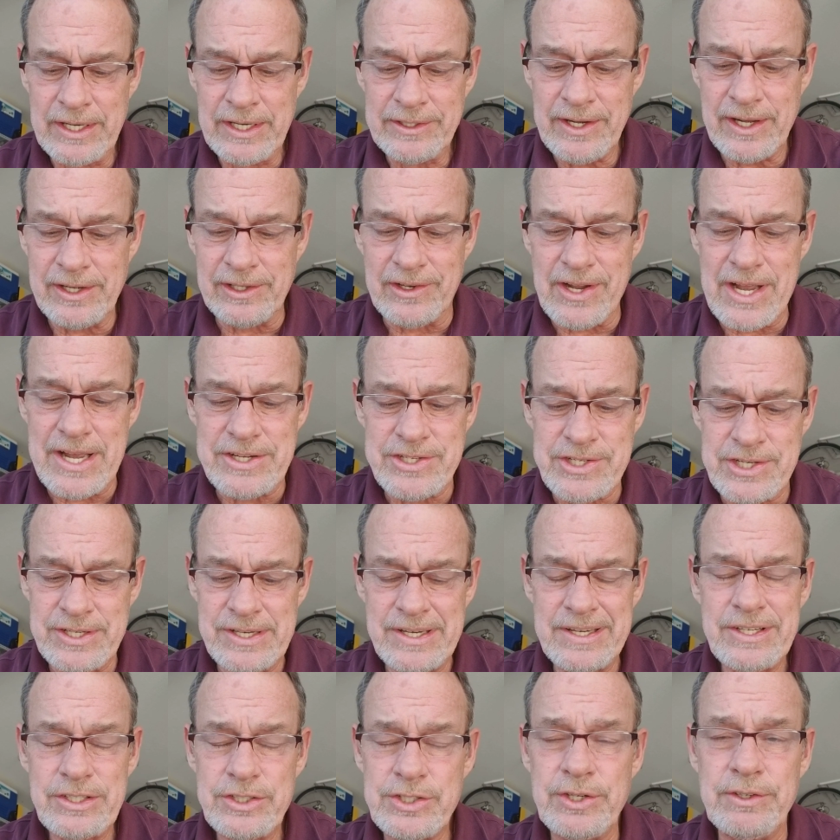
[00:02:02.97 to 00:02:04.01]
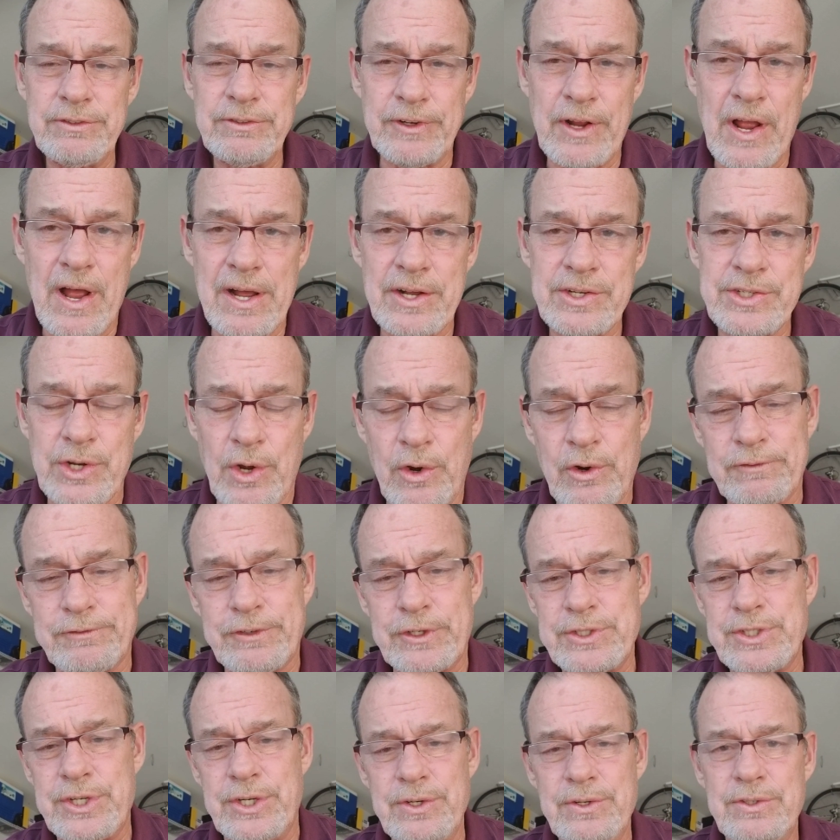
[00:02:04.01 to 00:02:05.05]
Nonetheless, 2 vlogs, 0
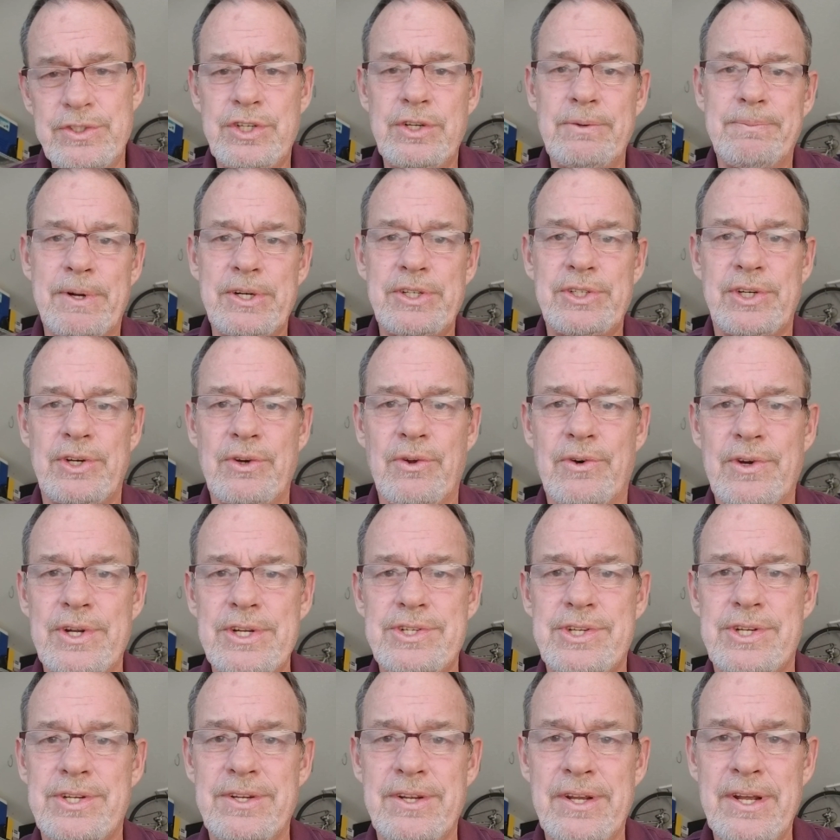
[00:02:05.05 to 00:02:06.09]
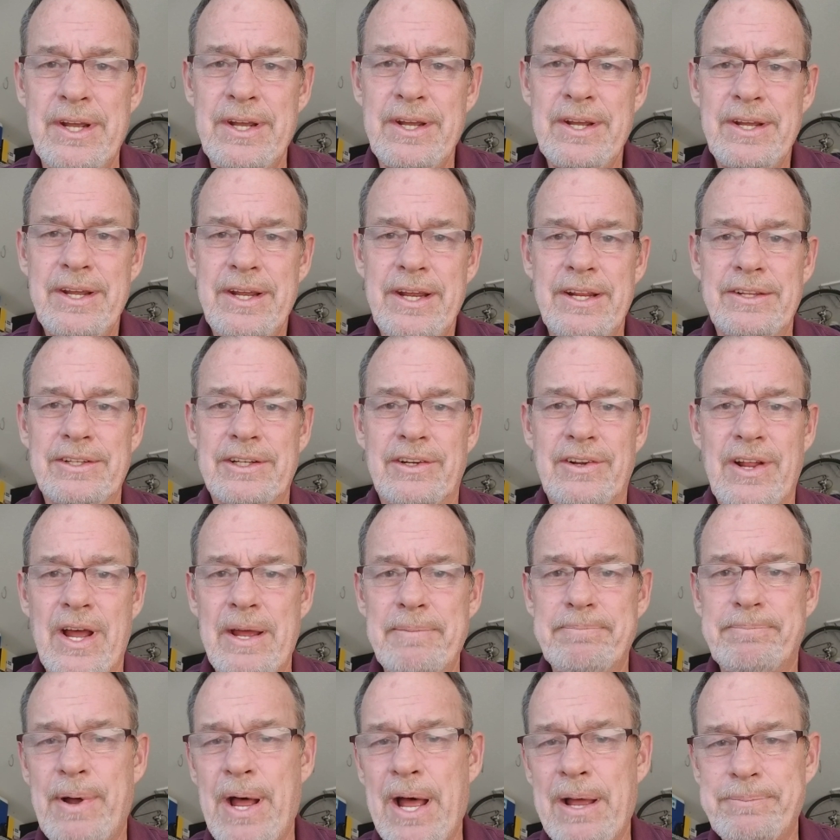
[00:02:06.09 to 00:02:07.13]
for 2, too much noise in the
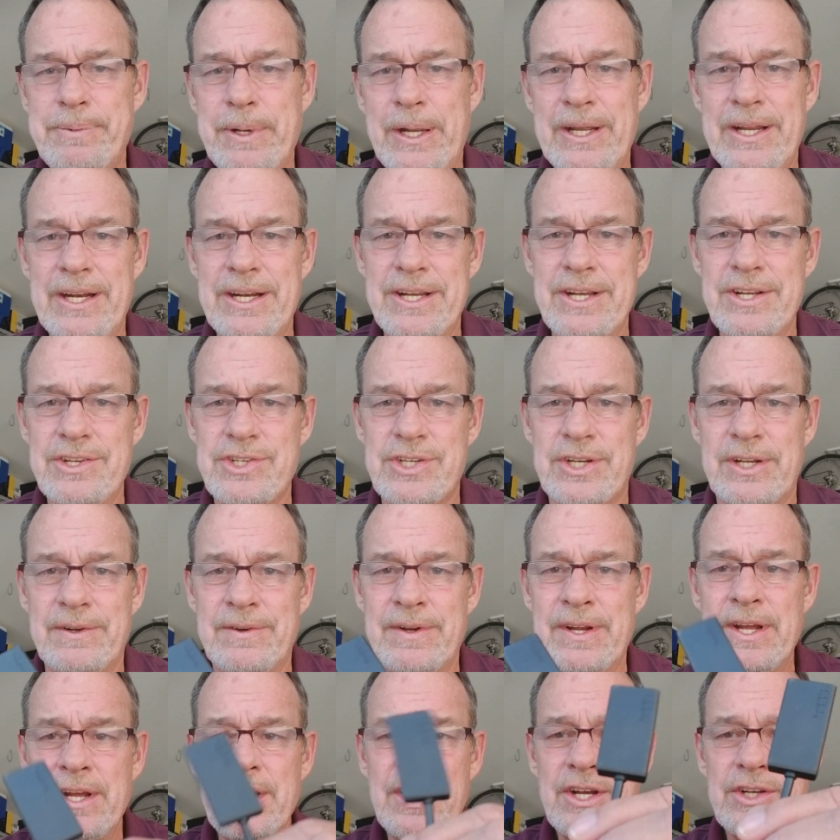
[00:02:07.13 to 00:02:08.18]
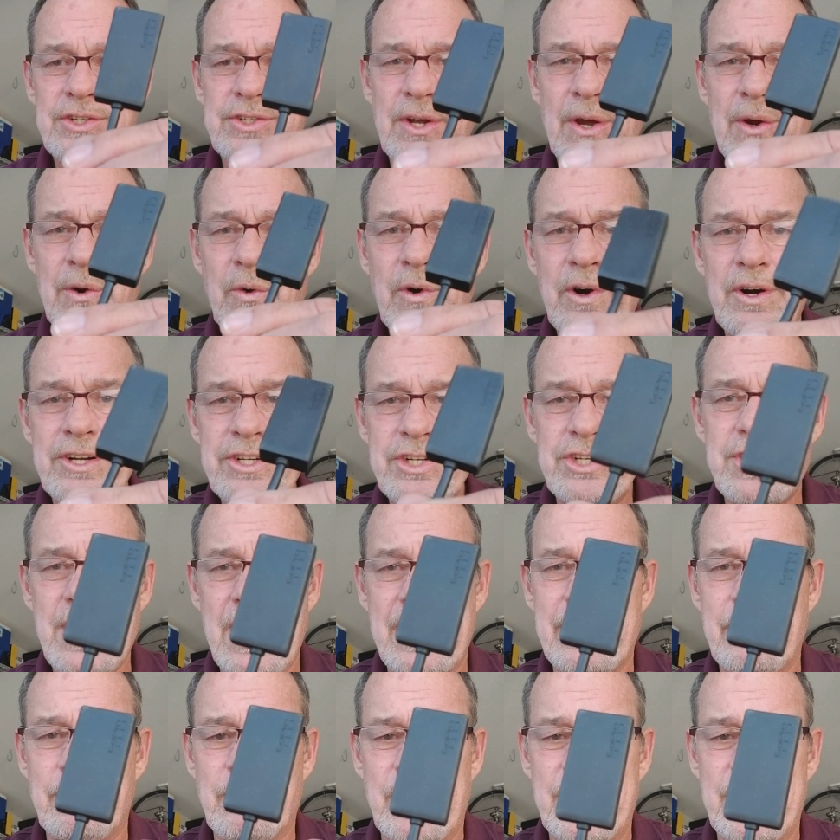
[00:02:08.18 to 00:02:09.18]
line, popping and hissing. So I ordered a second